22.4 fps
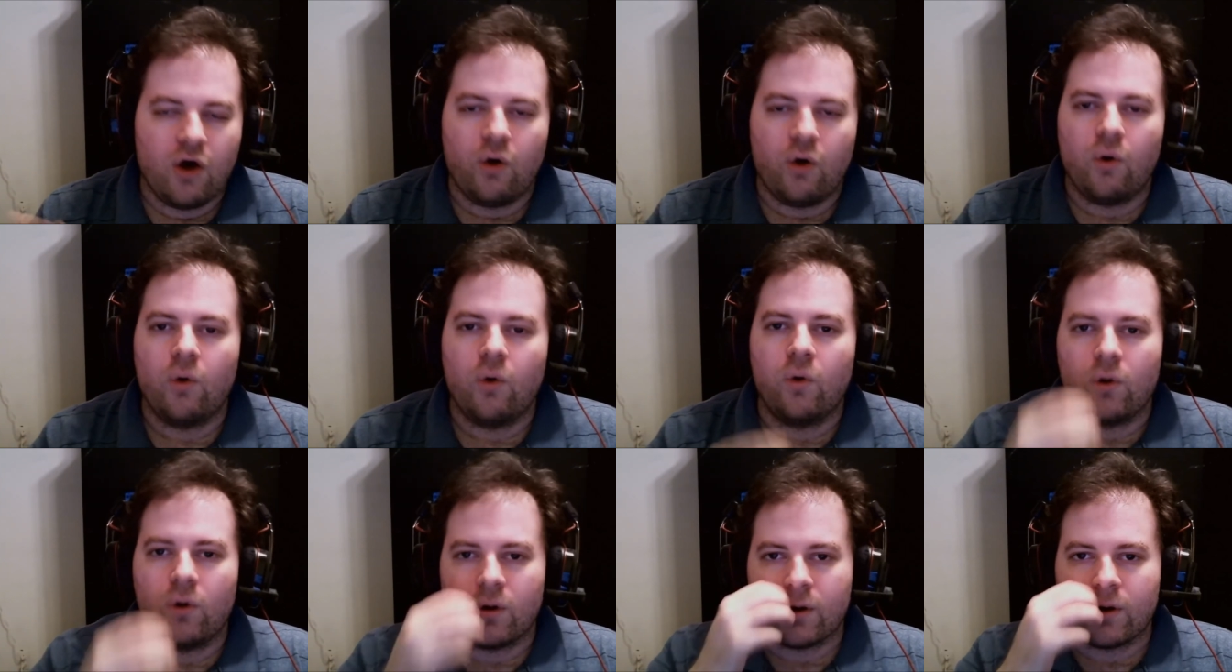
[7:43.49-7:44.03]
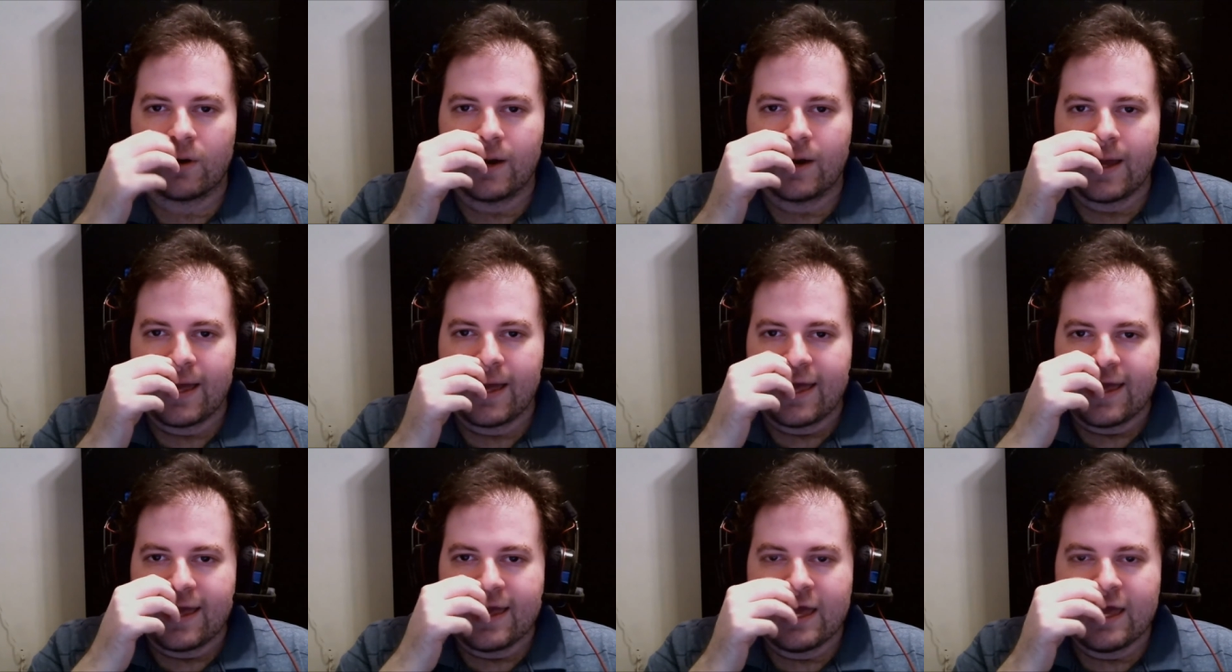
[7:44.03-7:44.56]
or
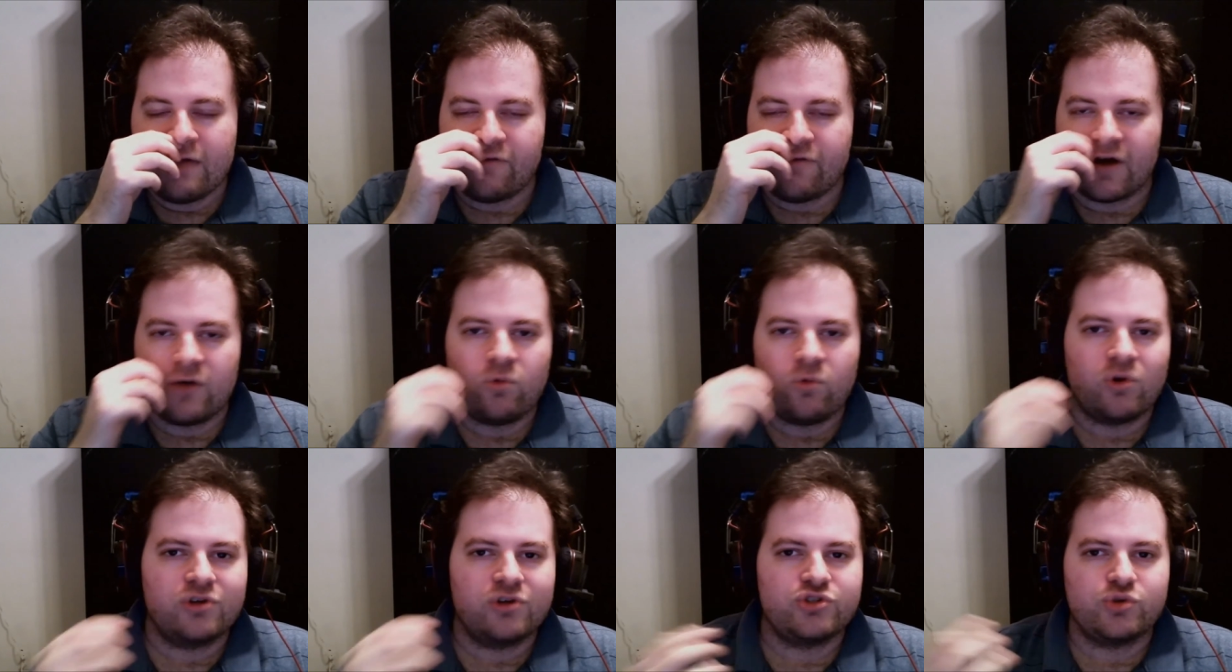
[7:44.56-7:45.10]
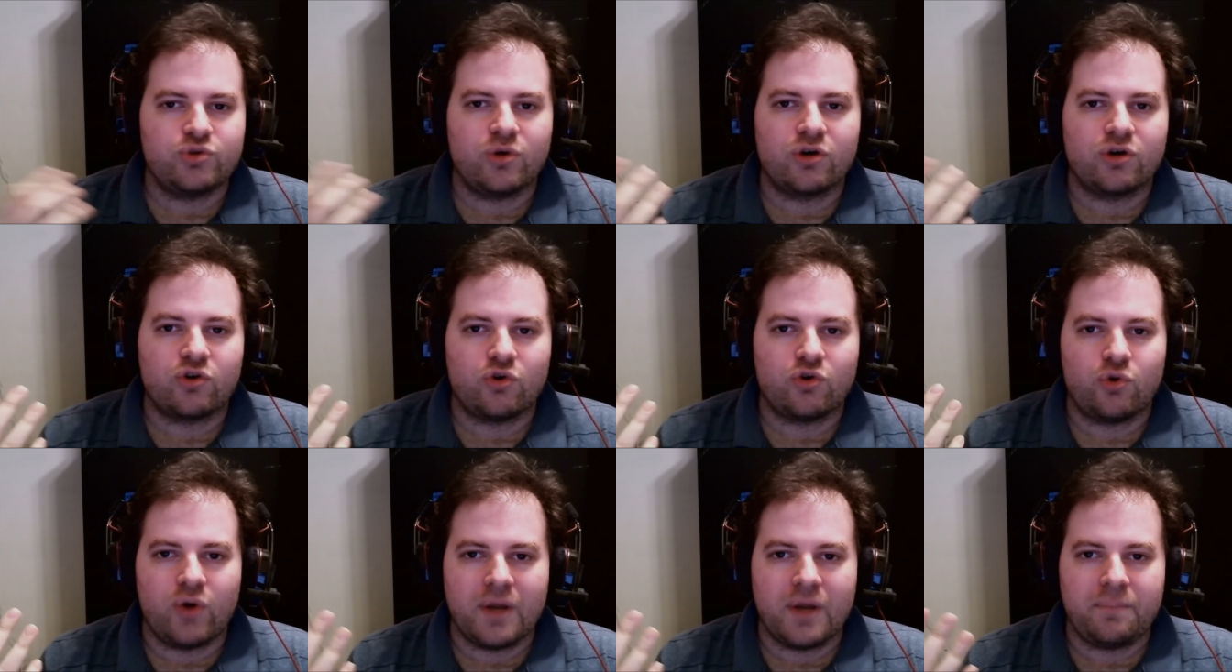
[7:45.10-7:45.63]
if I want to
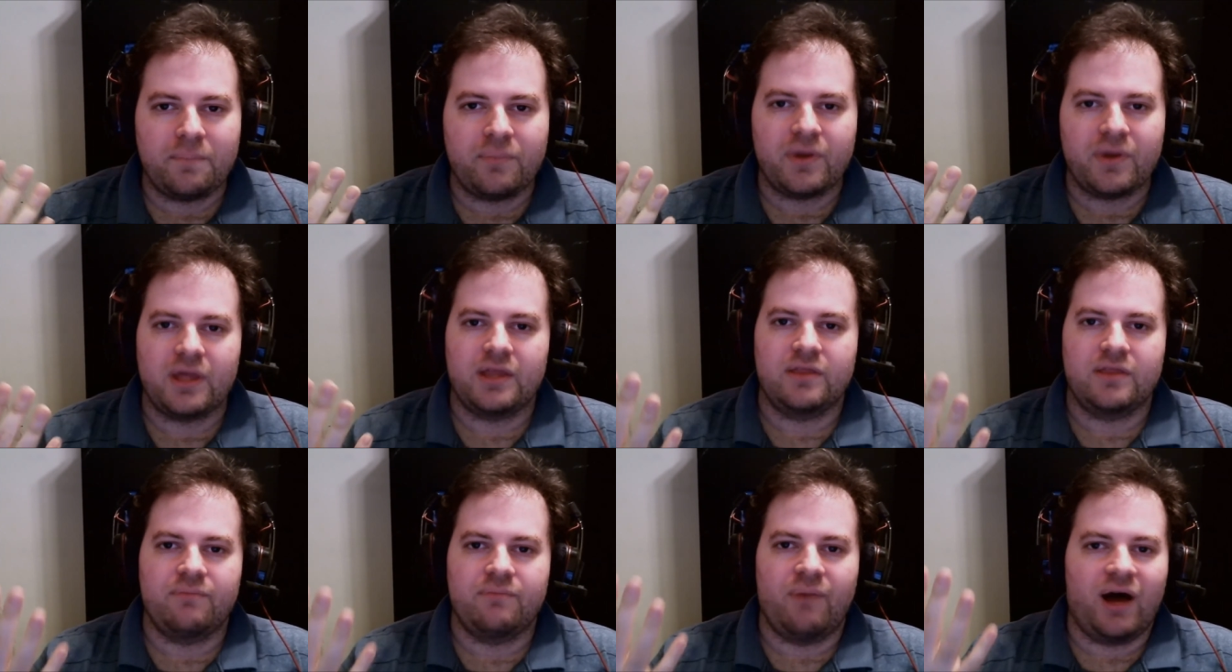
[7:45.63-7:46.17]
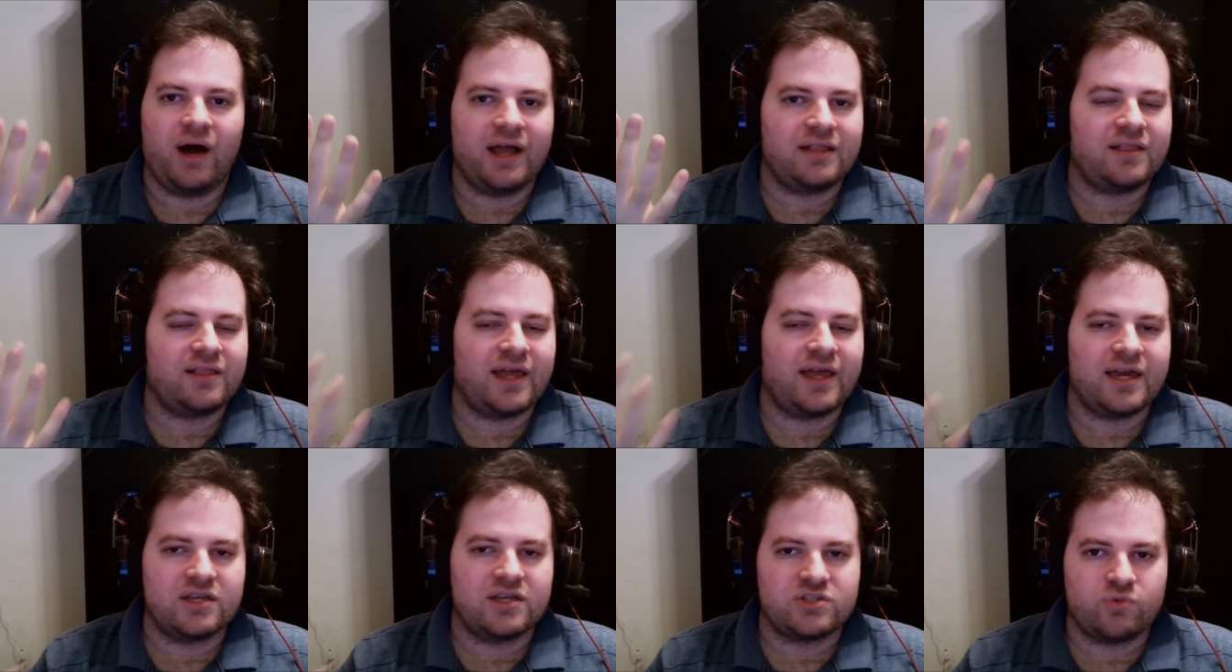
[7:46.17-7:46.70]
equip my
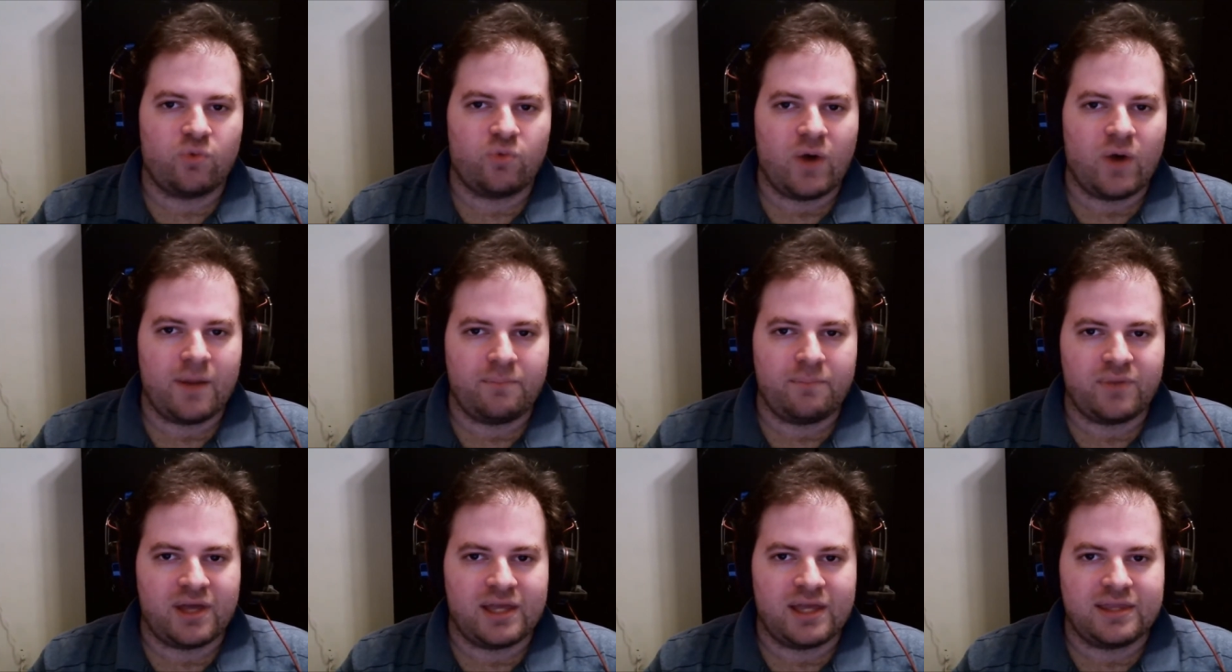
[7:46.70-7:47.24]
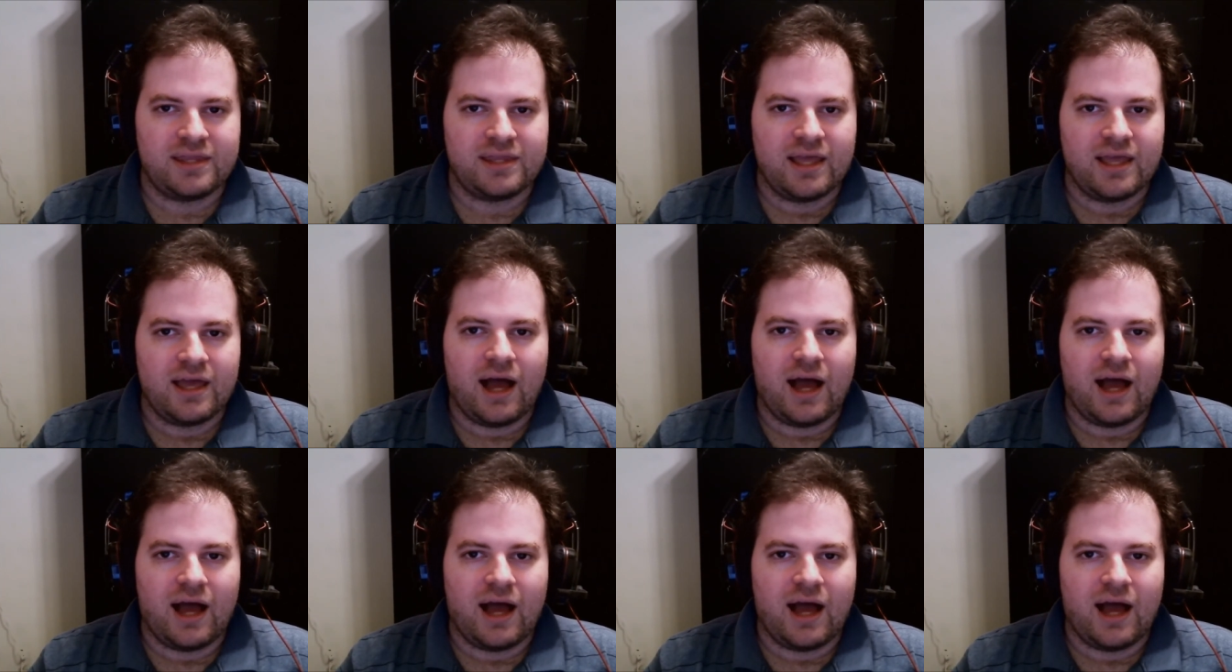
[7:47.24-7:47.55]
latest weapon,